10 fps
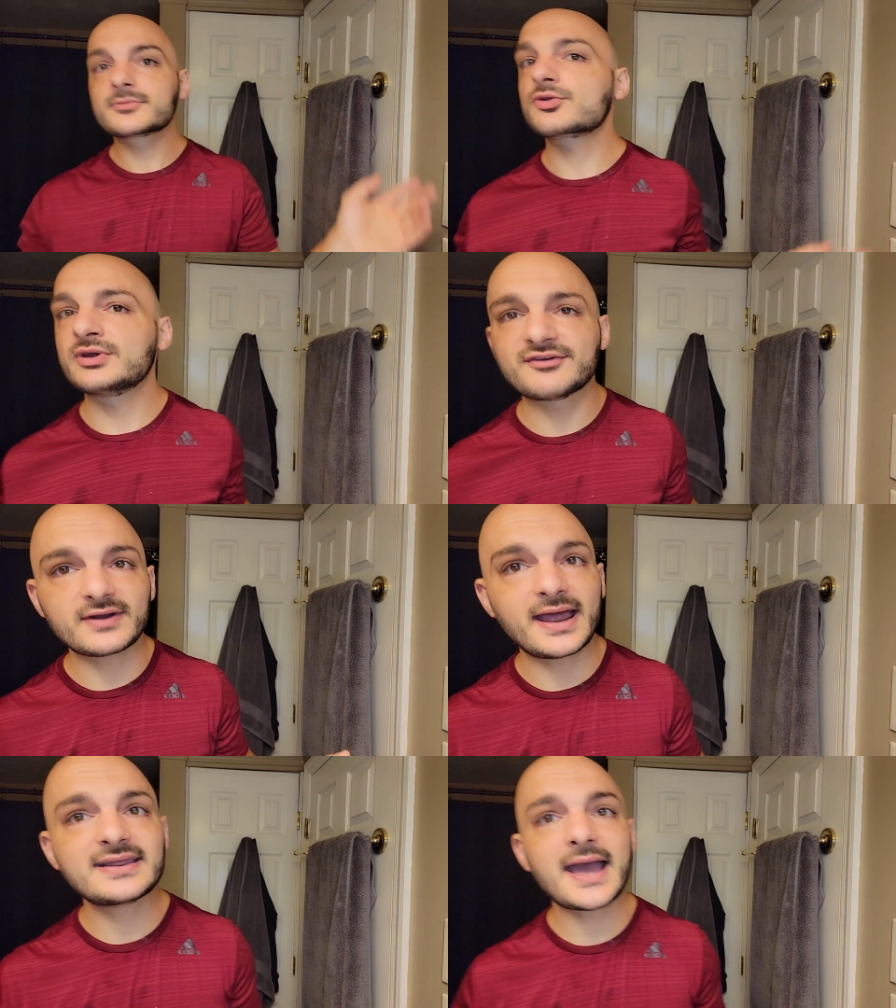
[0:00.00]
Three
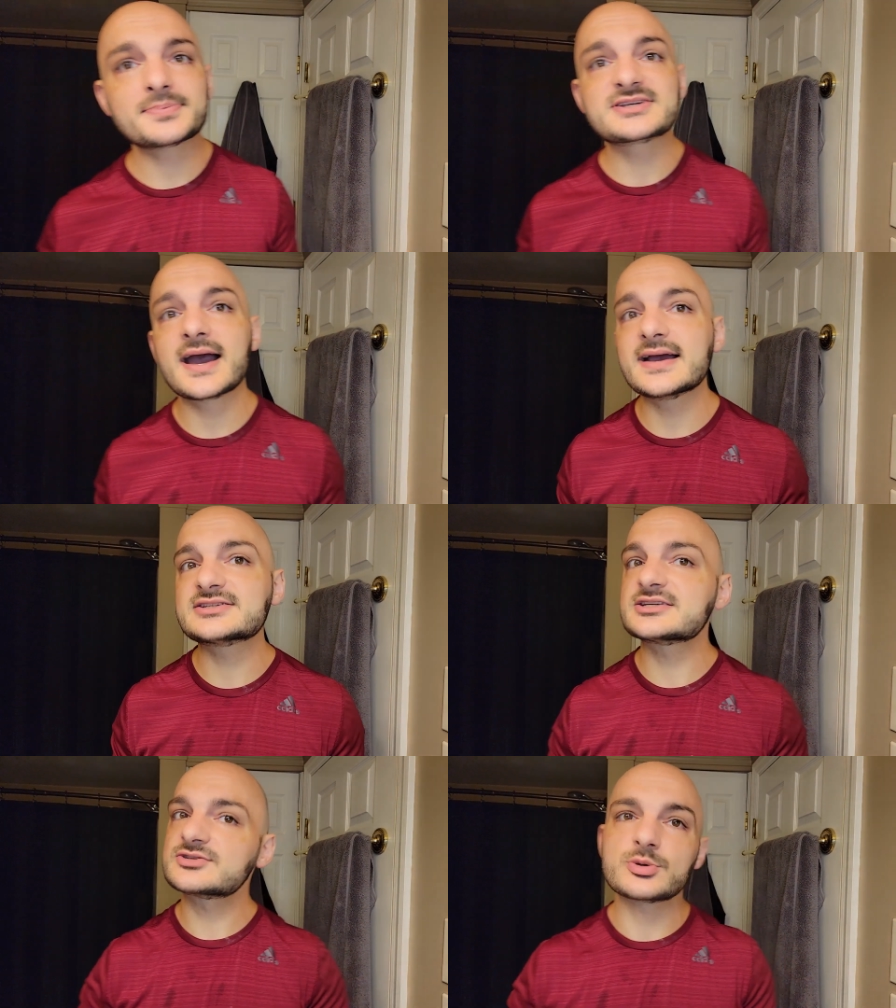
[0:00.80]
different head caps,
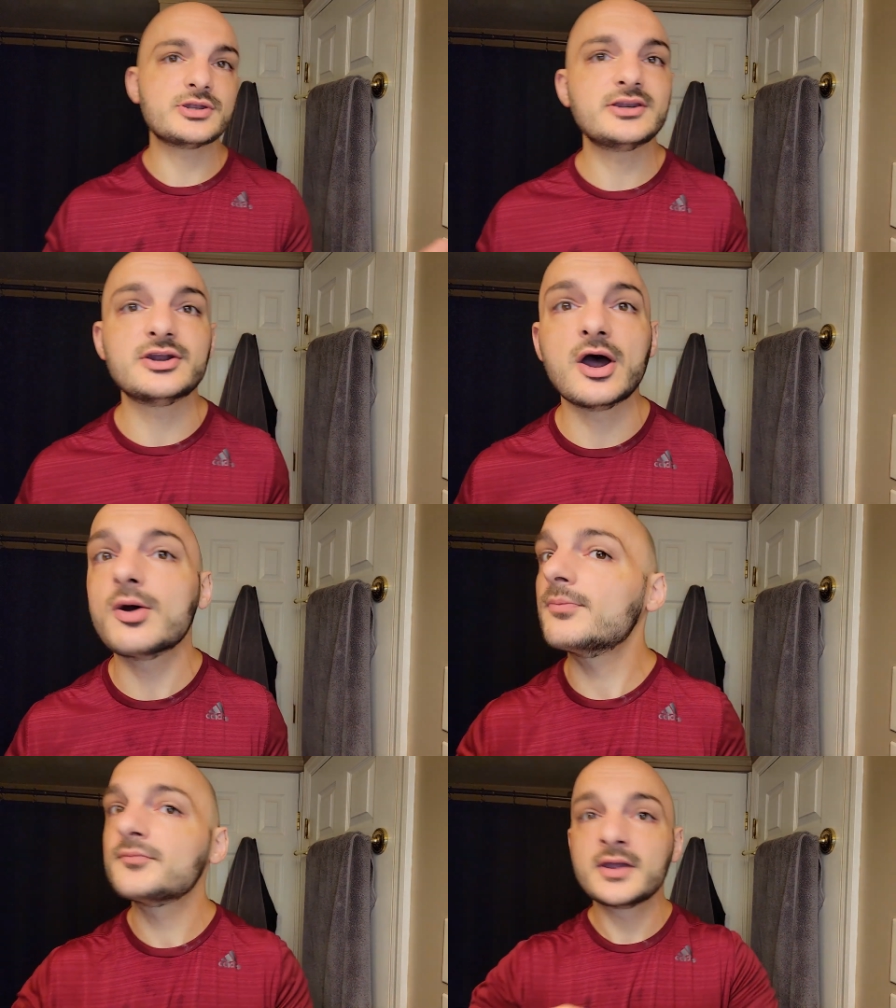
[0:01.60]
guys. That's what you need to
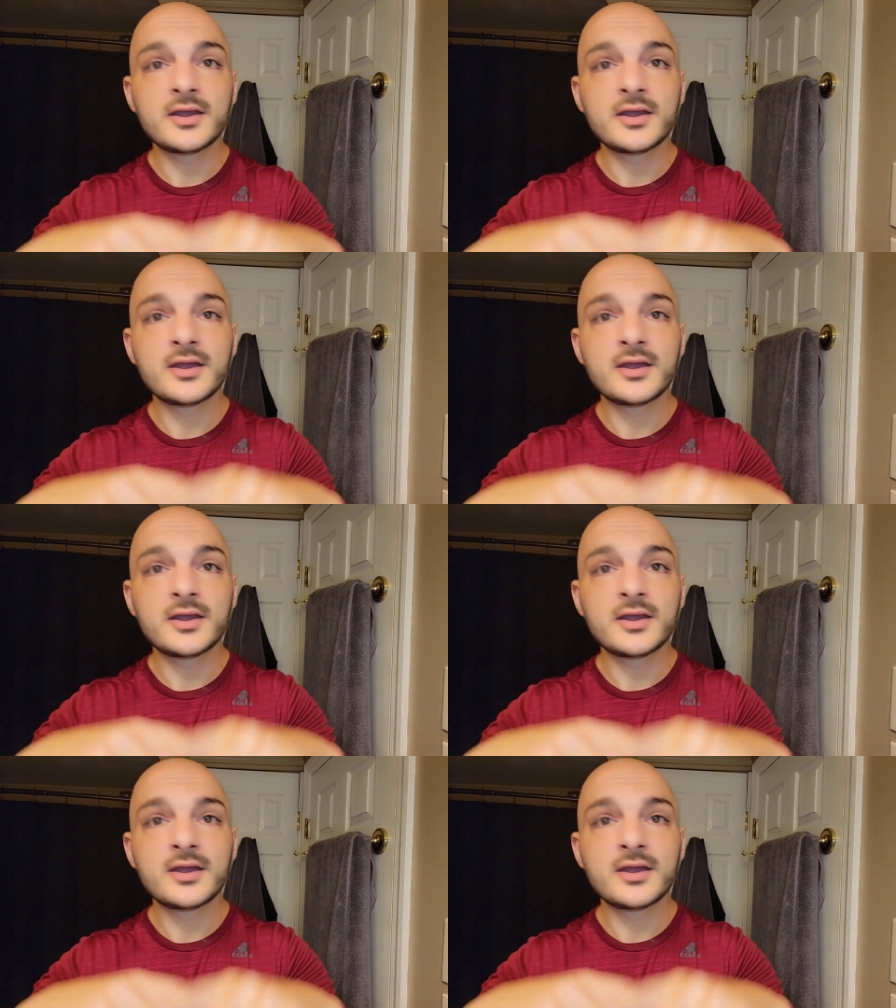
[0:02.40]
know.